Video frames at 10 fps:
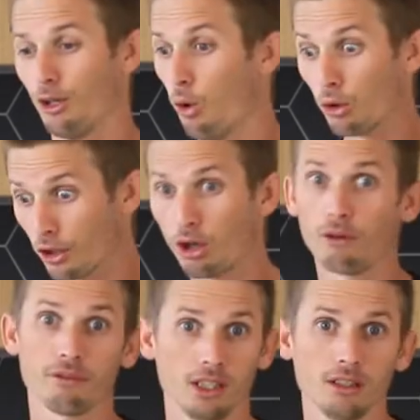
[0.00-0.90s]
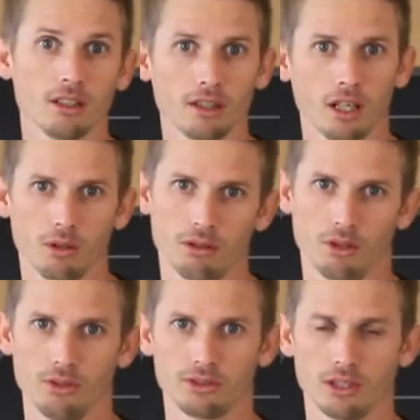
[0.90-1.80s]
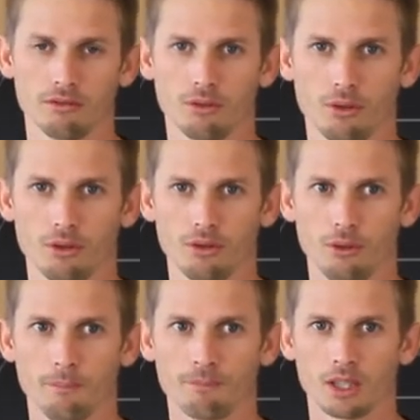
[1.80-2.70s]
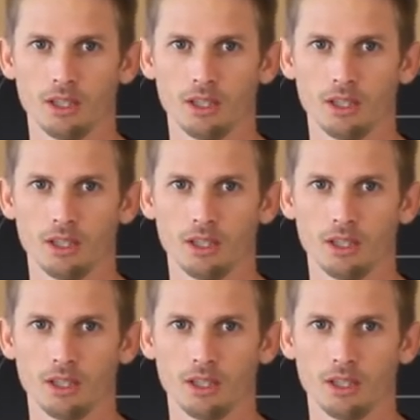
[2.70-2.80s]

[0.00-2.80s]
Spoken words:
or the coffee that we're roasting for you.